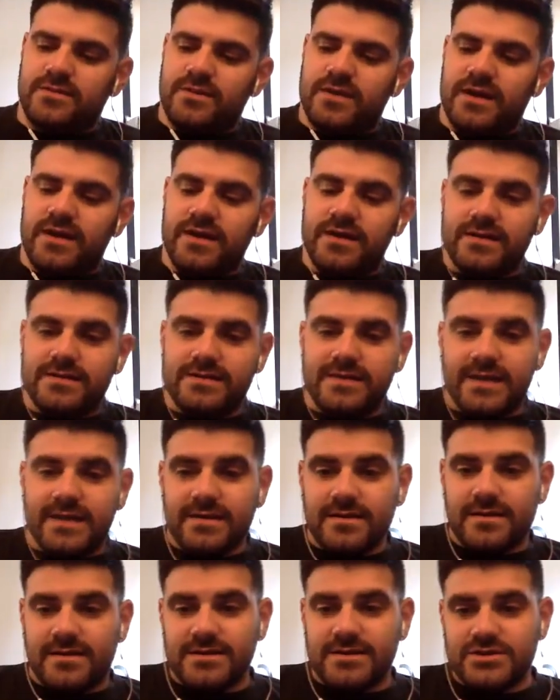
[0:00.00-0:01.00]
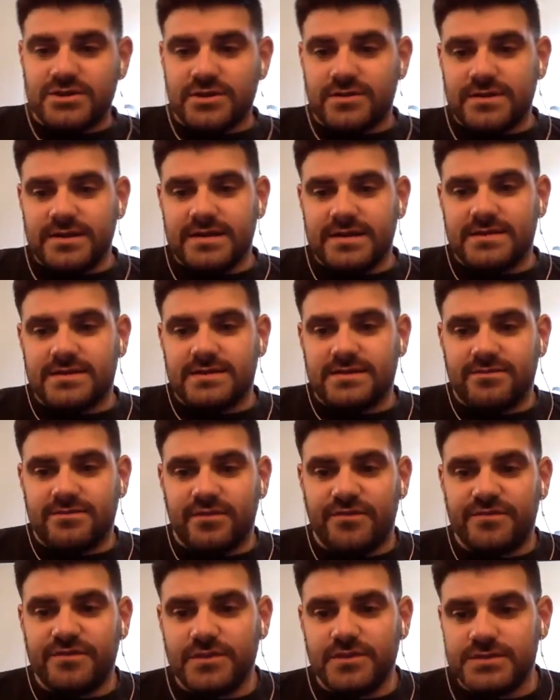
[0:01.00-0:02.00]
when I heard that Koscielny had
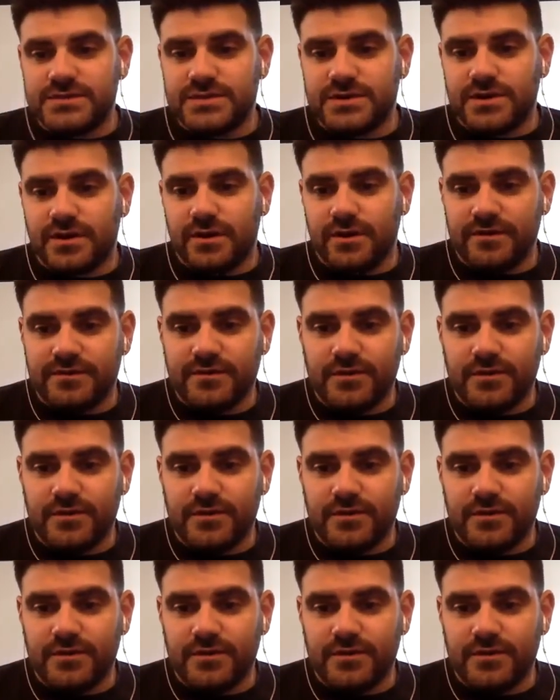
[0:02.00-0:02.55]
refused to go.